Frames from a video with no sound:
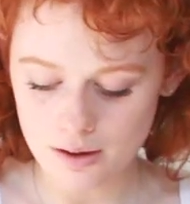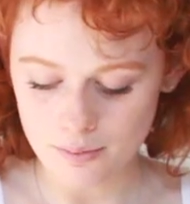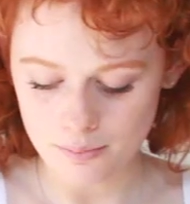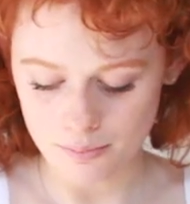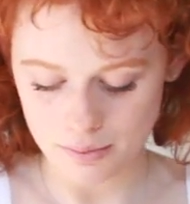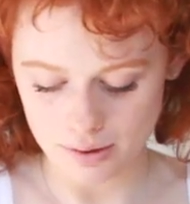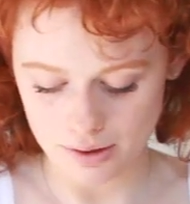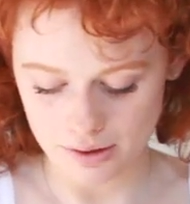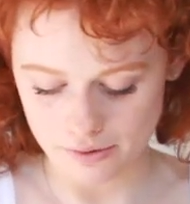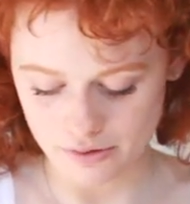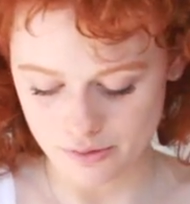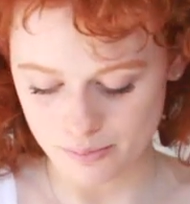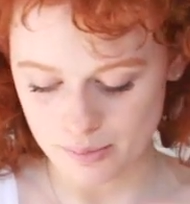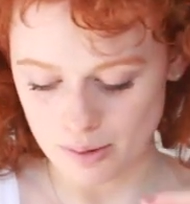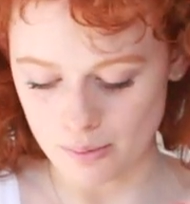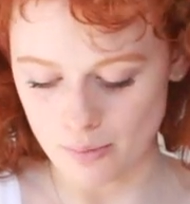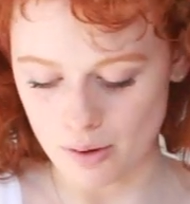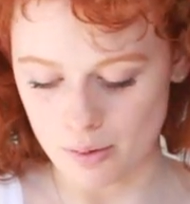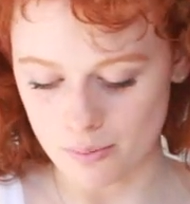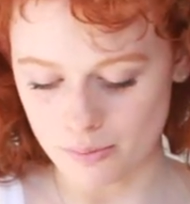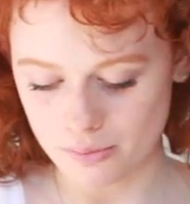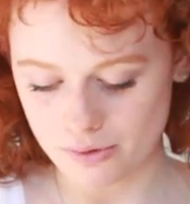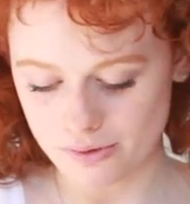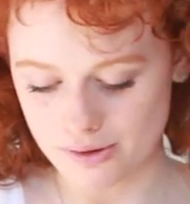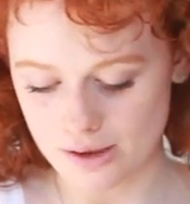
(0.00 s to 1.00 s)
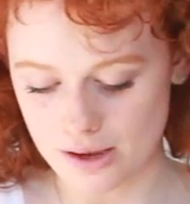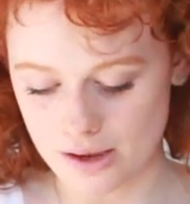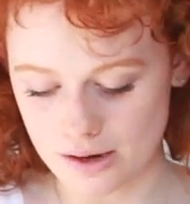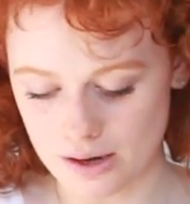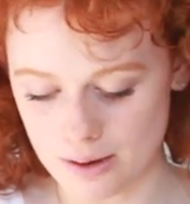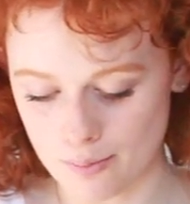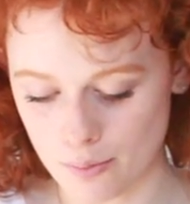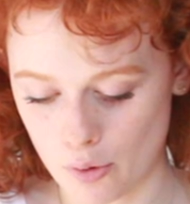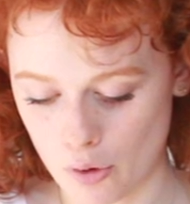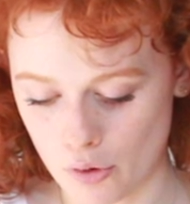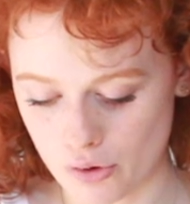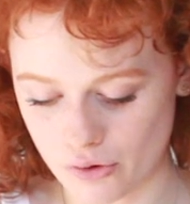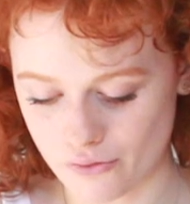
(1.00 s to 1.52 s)
but it's my mom's and I
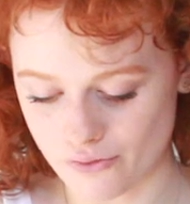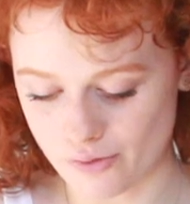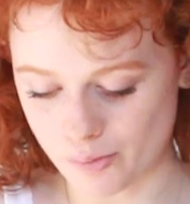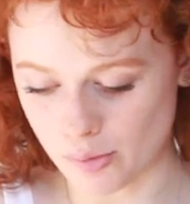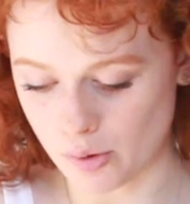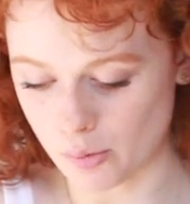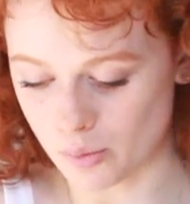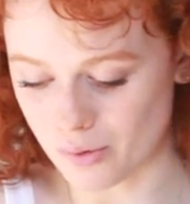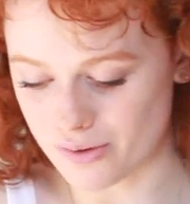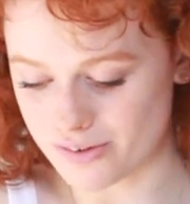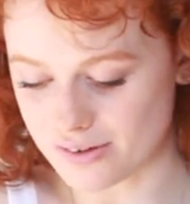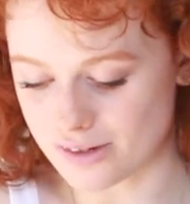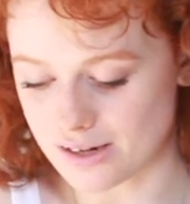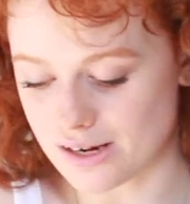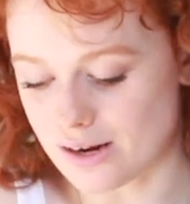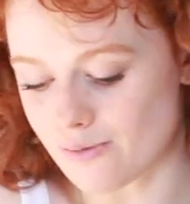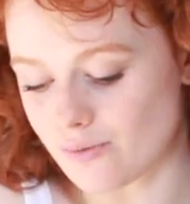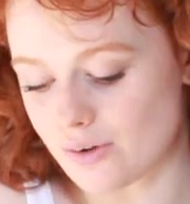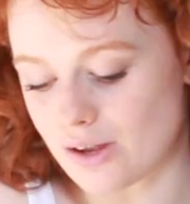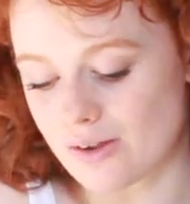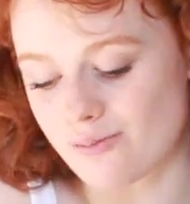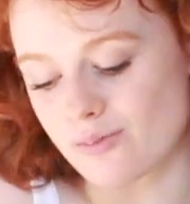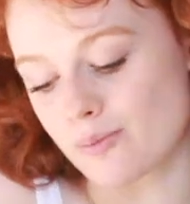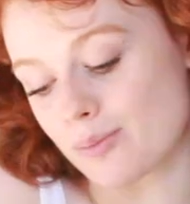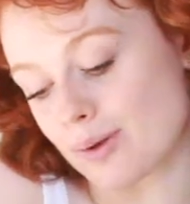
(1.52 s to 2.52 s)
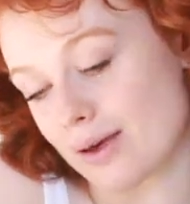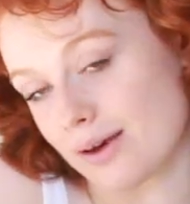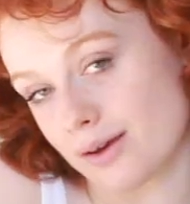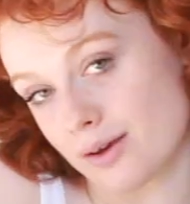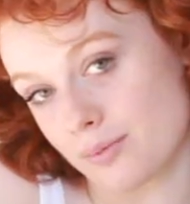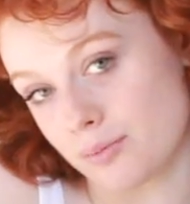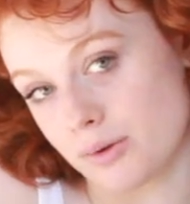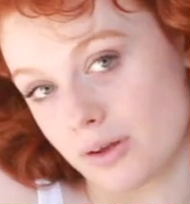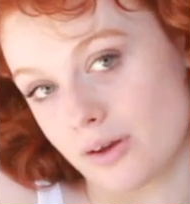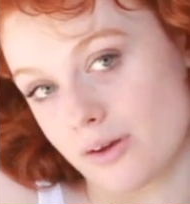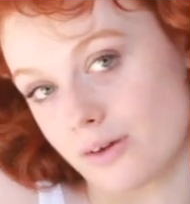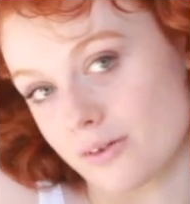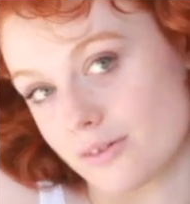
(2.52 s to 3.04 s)
borrowed it from her once and I never gave it back
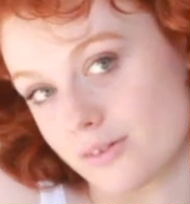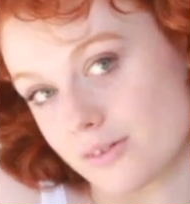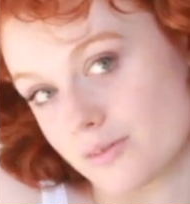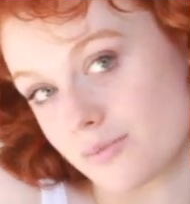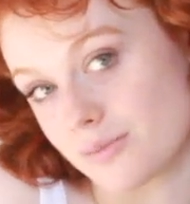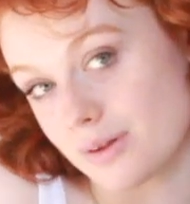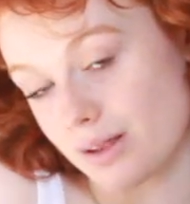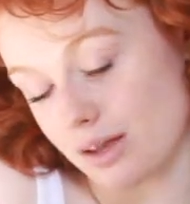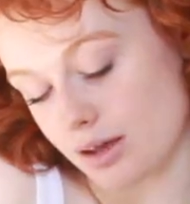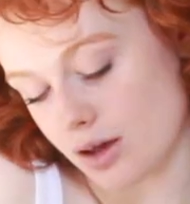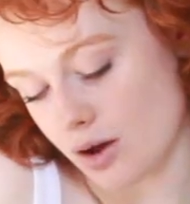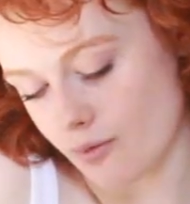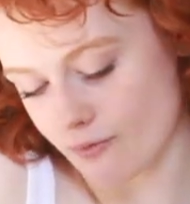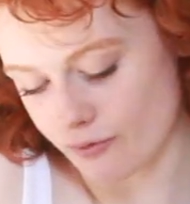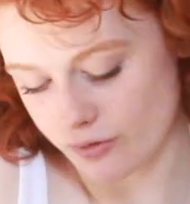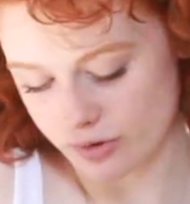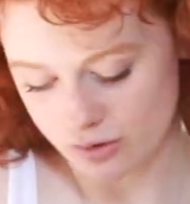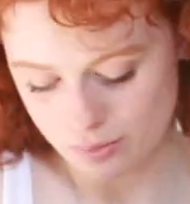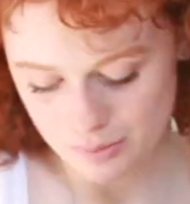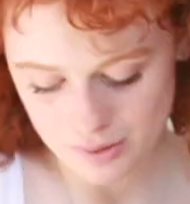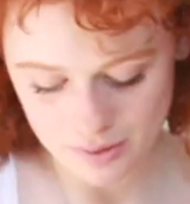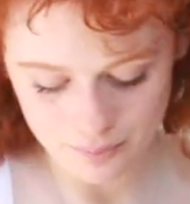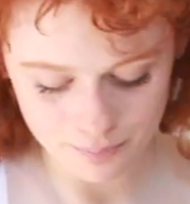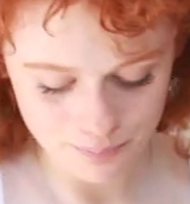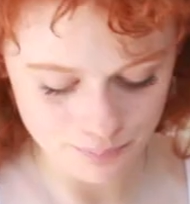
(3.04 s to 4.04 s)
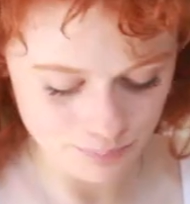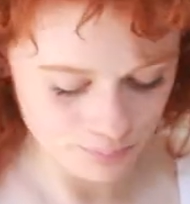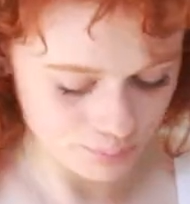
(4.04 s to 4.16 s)
because it comforts me.